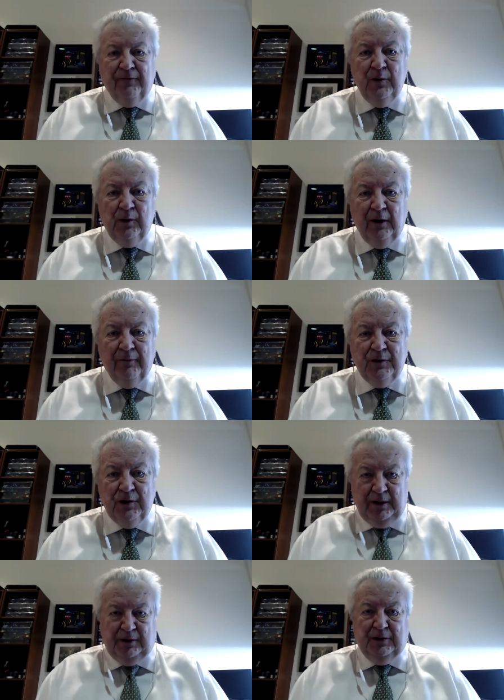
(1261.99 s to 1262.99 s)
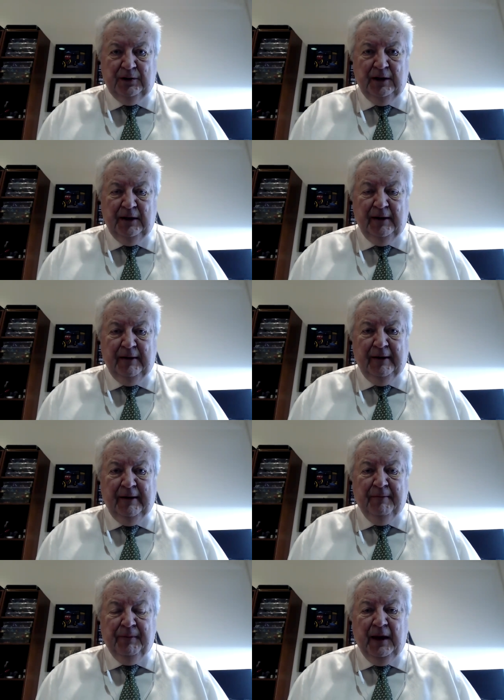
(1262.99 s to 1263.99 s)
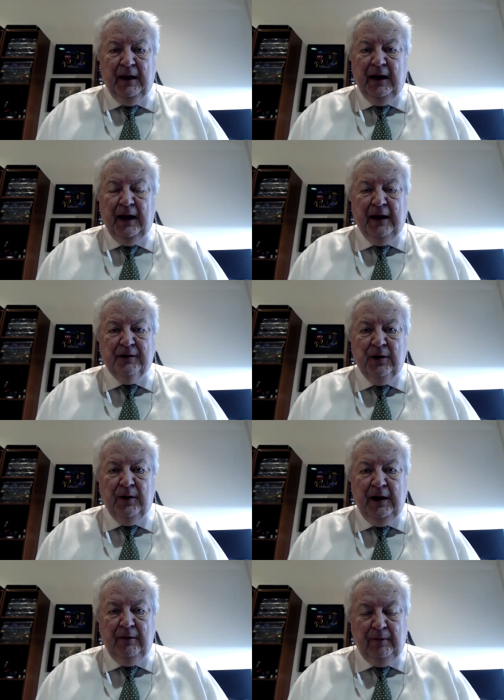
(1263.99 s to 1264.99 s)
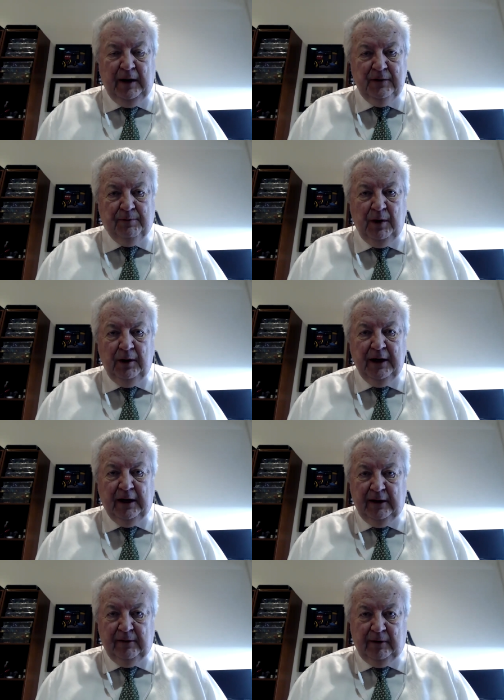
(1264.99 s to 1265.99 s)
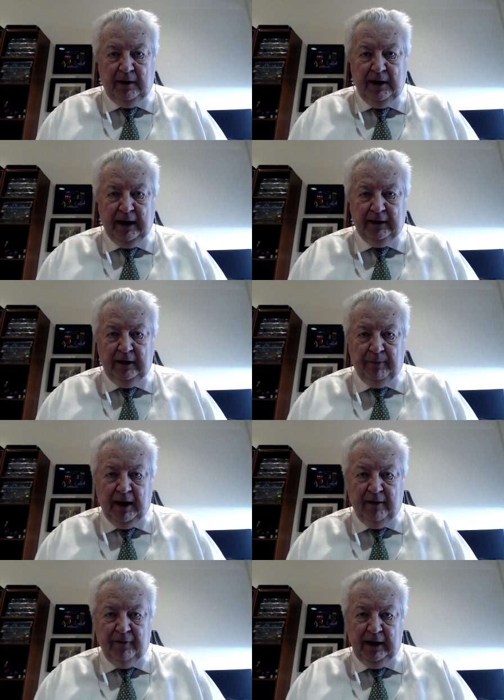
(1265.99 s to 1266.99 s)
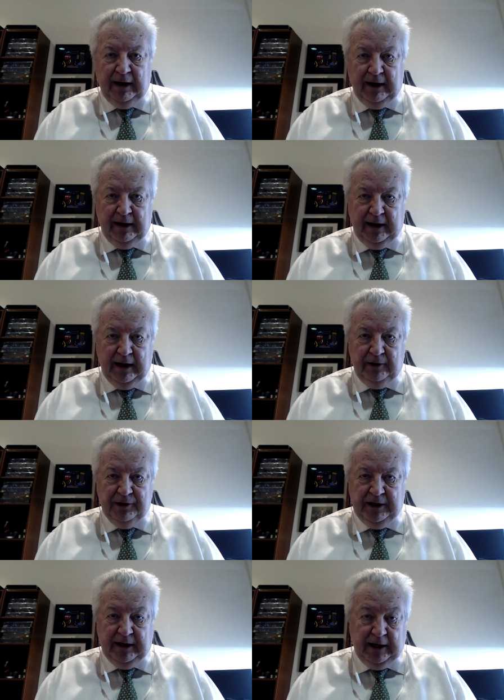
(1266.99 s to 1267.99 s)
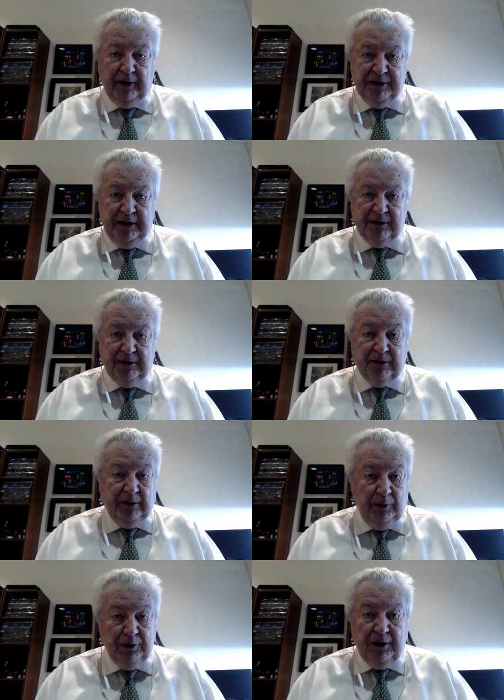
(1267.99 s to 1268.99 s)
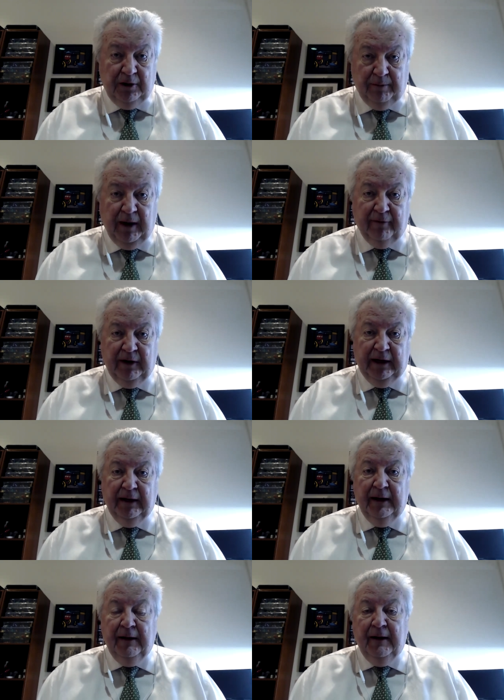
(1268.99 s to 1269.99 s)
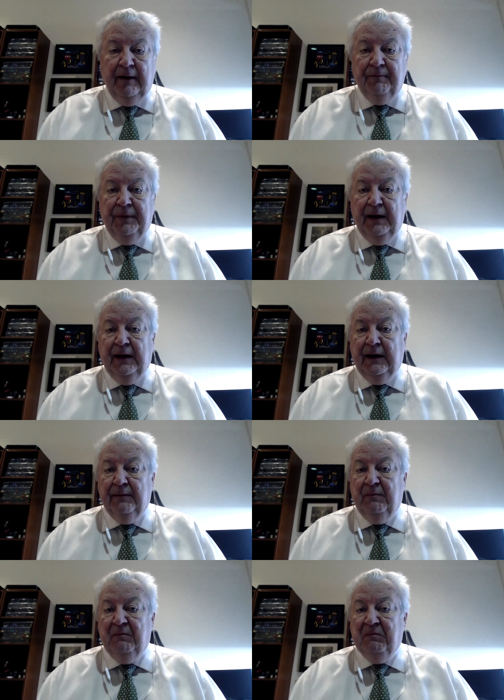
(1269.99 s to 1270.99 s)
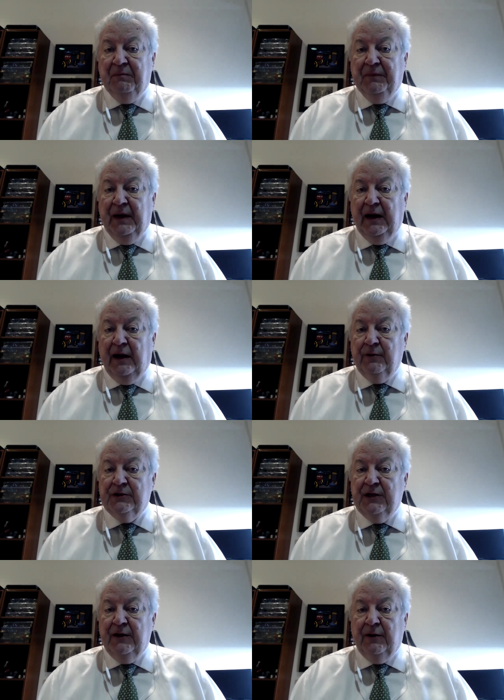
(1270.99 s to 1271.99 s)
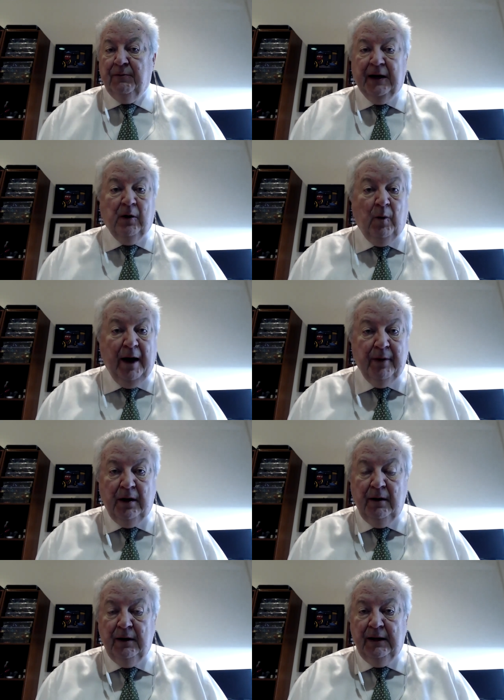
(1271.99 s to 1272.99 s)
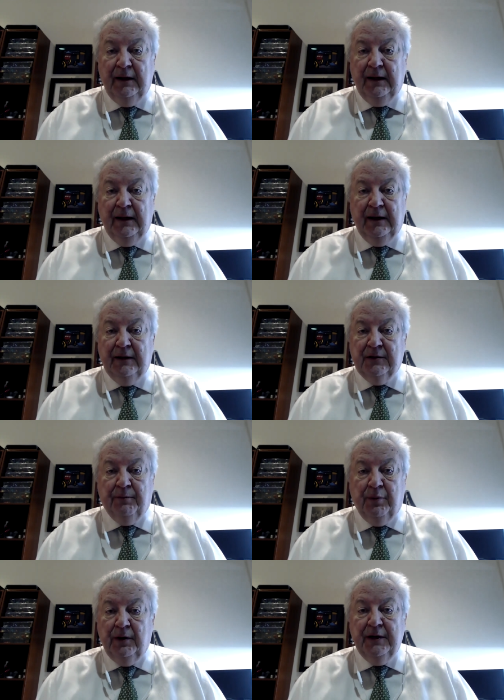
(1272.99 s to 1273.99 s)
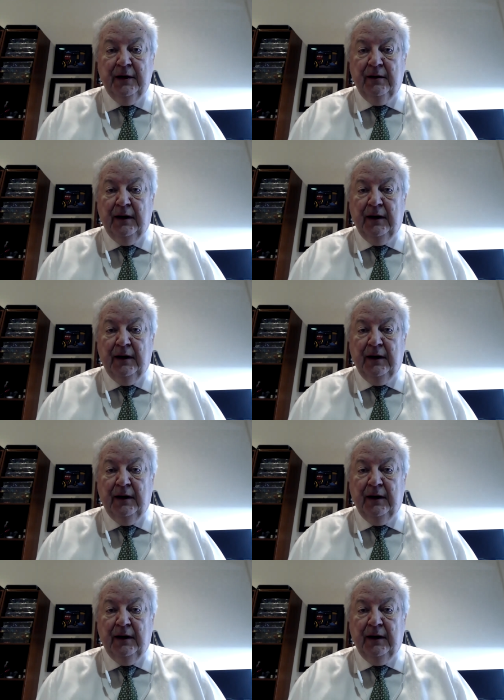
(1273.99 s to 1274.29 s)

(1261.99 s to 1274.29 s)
fuel of choice. And so he's brilliant at connecting poverty and energy is the solution to poverty. I would say that Michael Weber is a brilliant